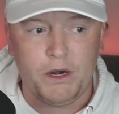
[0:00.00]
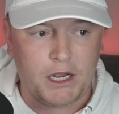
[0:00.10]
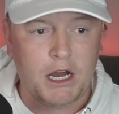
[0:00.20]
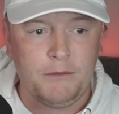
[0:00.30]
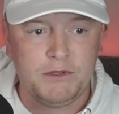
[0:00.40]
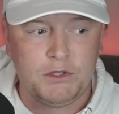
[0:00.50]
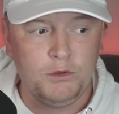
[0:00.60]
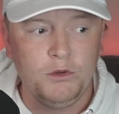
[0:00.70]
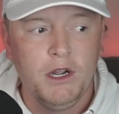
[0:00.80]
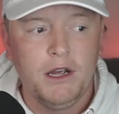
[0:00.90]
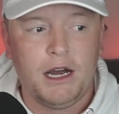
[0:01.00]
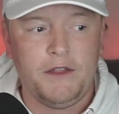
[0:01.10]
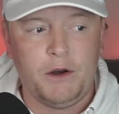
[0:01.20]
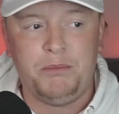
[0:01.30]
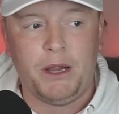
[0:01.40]
when it comes to
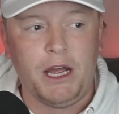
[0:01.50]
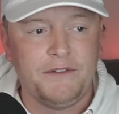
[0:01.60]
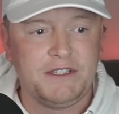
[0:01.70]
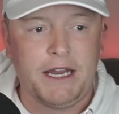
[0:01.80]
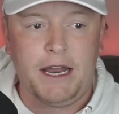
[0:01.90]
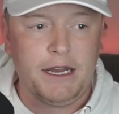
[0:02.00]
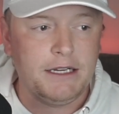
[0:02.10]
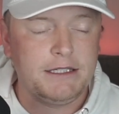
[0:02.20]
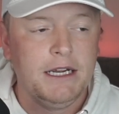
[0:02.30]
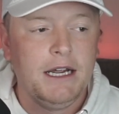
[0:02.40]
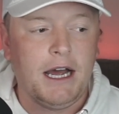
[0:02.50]
their playoff standings,